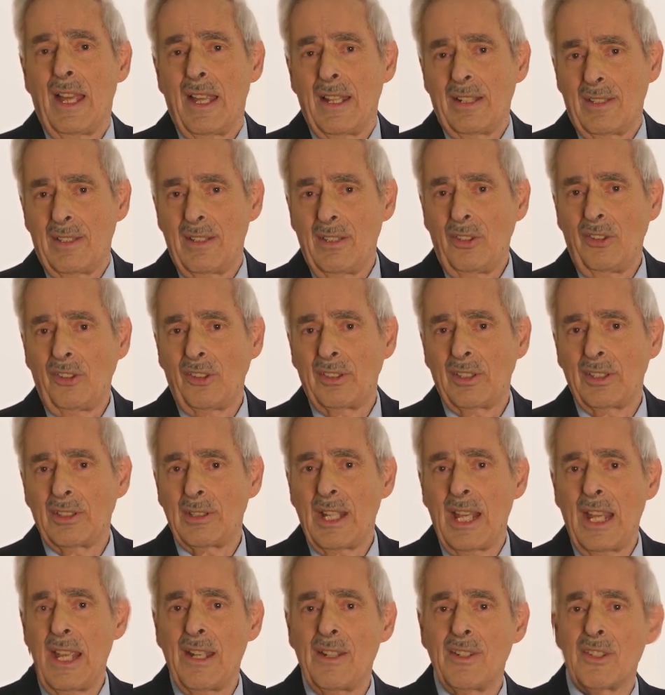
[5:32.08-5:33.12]
At this
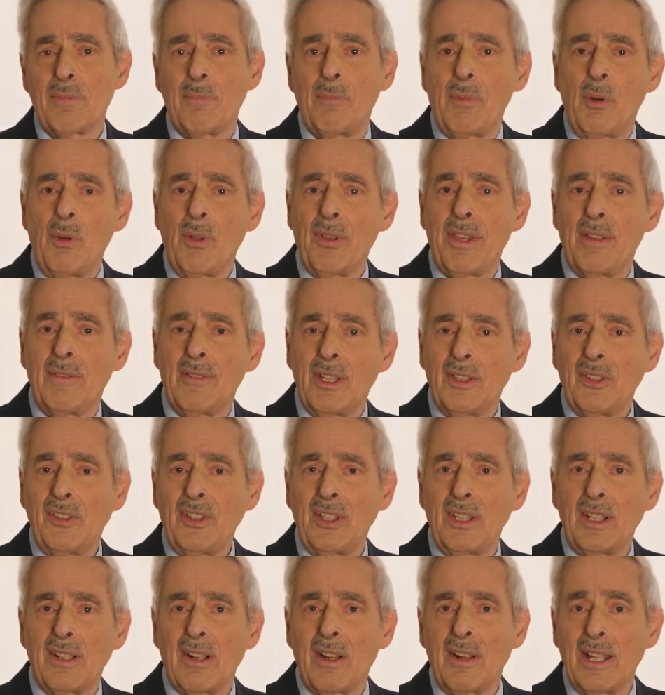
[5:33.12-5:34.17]
stage, both of
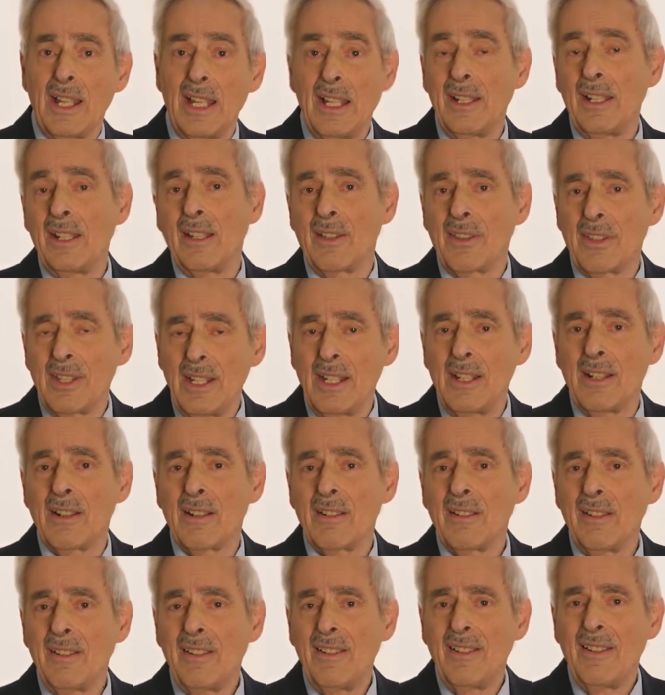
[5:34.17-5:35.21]
us in our 80th
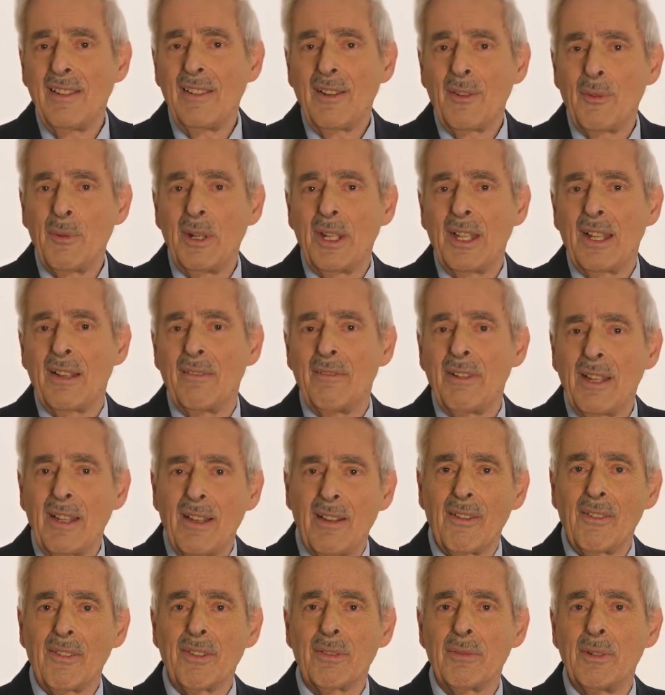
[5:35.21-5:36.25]
year, we have
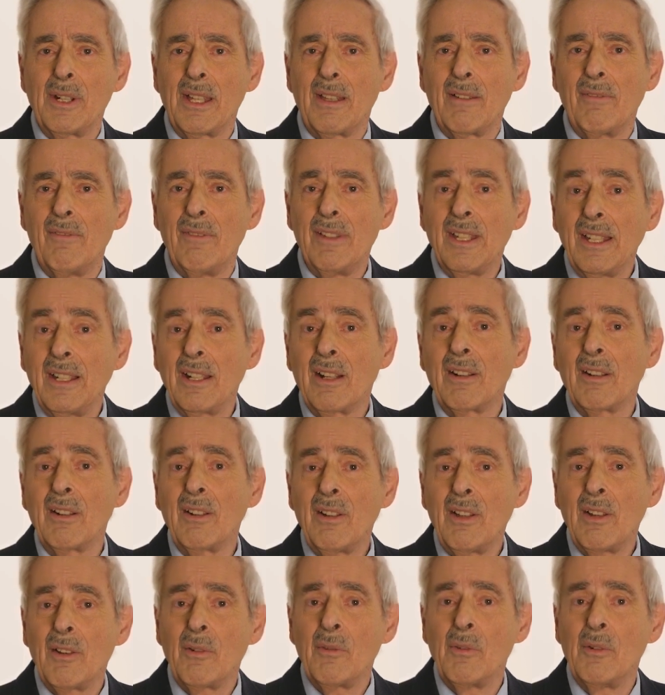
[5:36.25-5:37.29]
health, we have
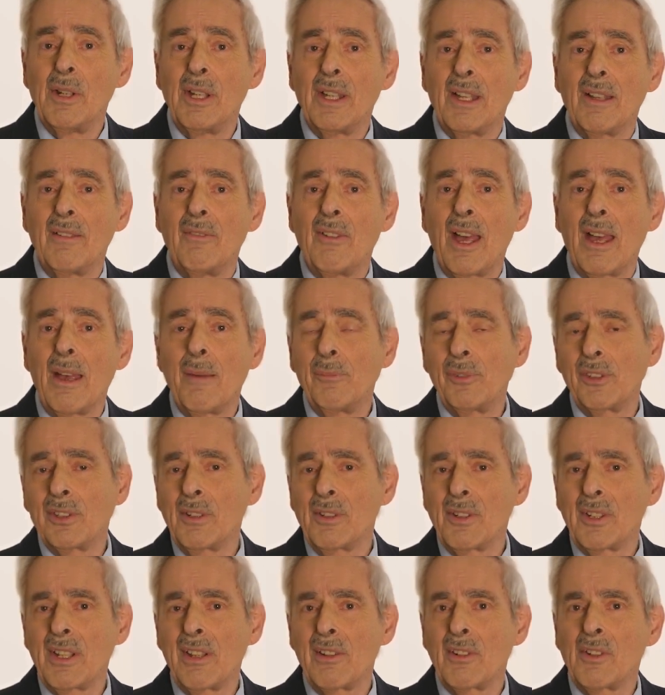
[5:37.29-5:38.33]
vigor, we have
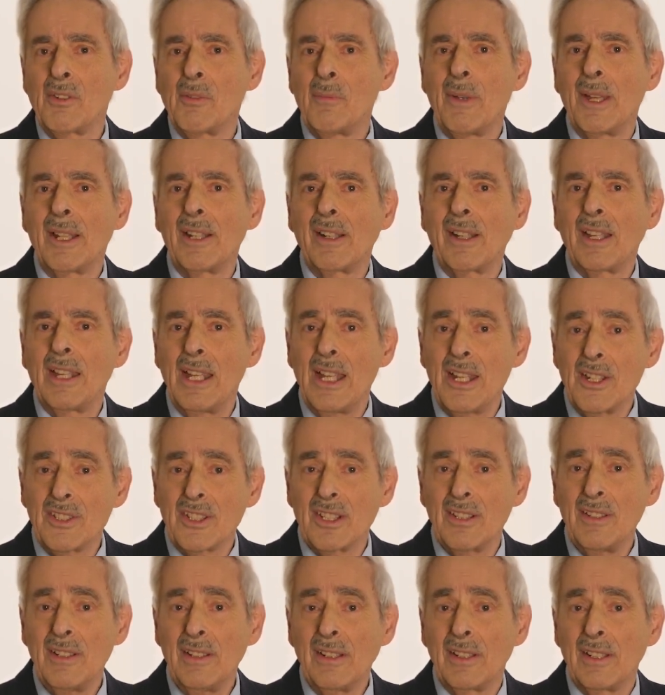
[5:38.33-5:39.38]
absolutely no
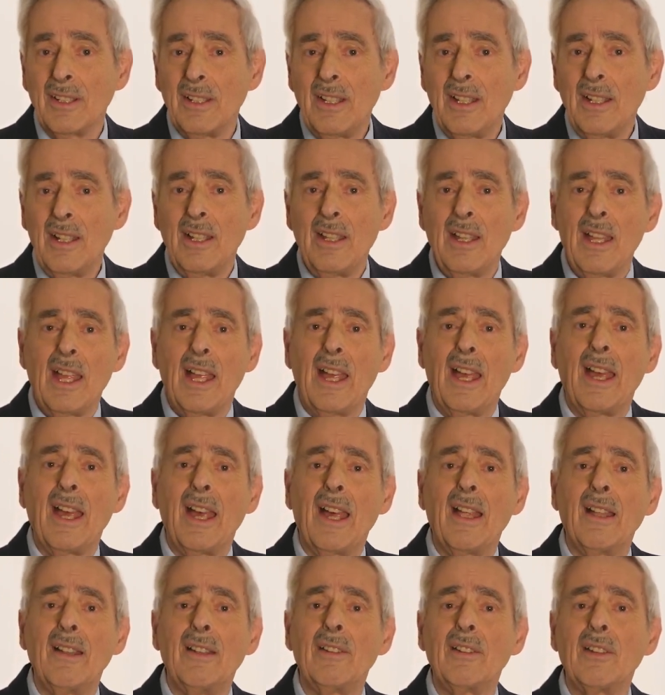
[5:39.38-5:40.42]
medication,
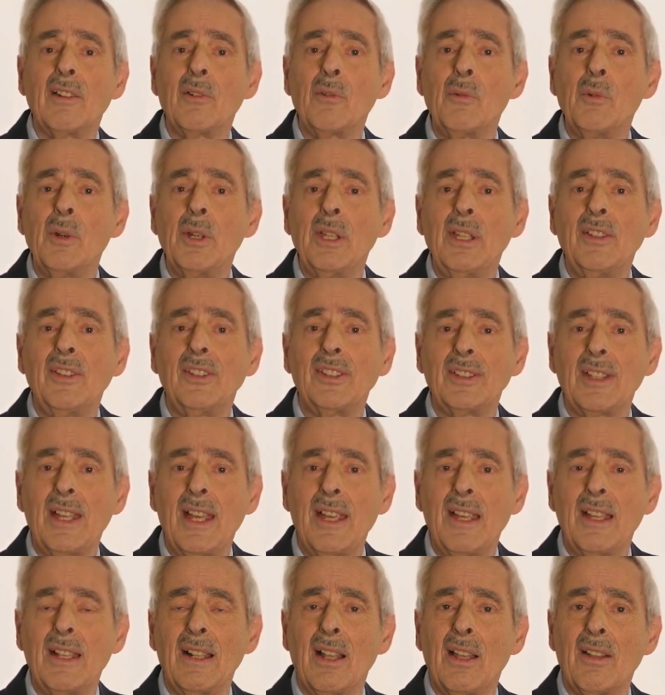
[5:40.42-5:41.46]
and we
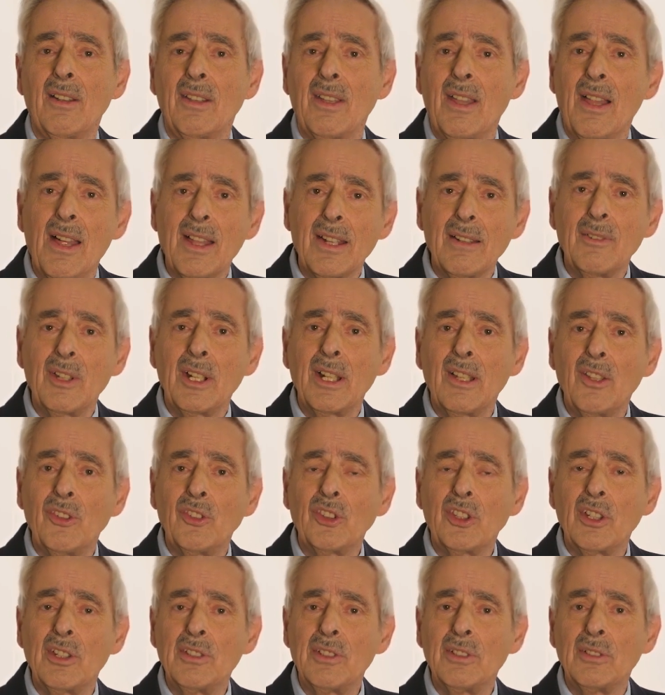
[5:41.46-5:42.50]
say a lot of it
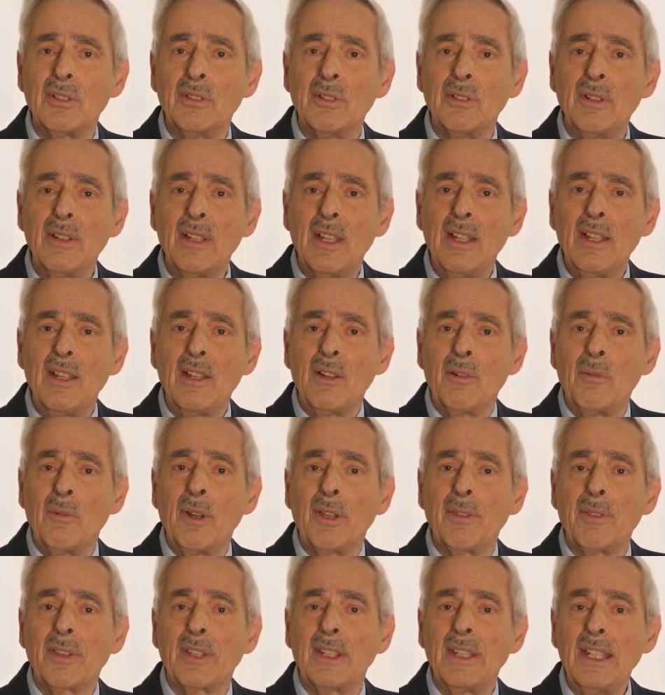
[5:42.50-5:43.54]
has to do
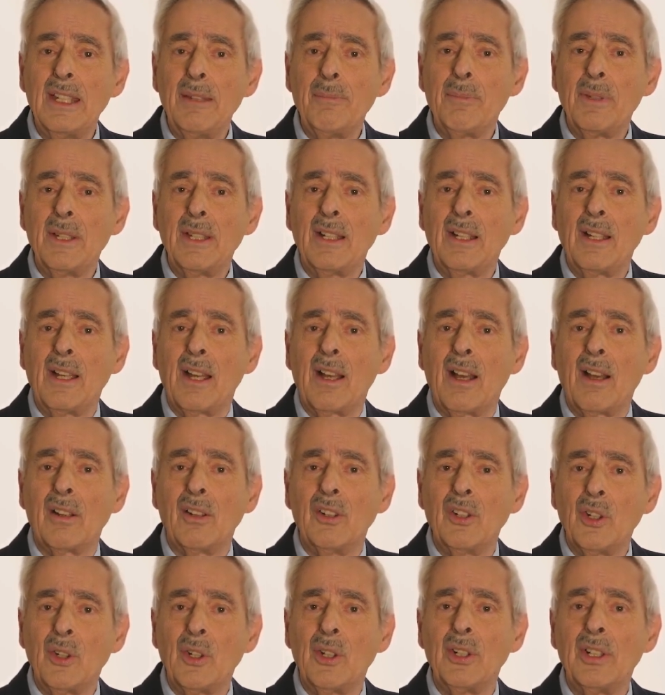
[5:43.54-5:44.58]
with keeping
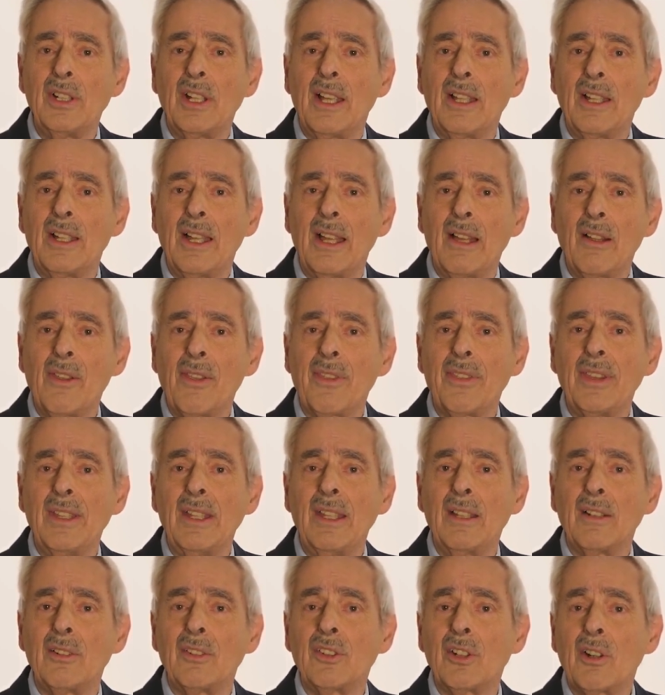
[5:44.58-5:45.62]
a good,
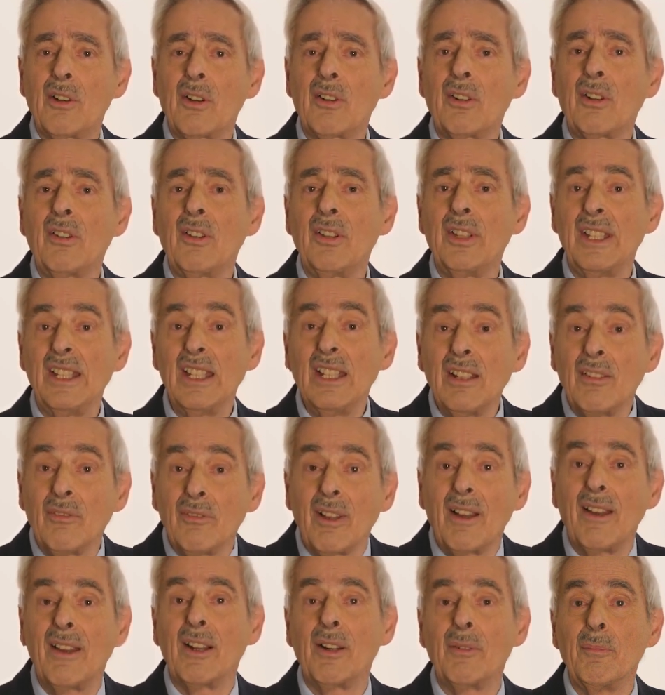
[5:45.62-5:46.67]
healthy internal
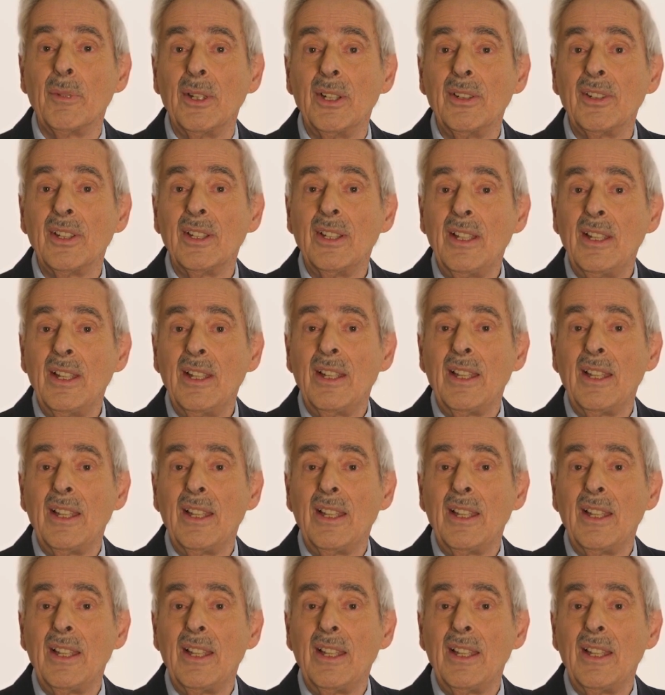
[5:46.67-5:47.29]
environment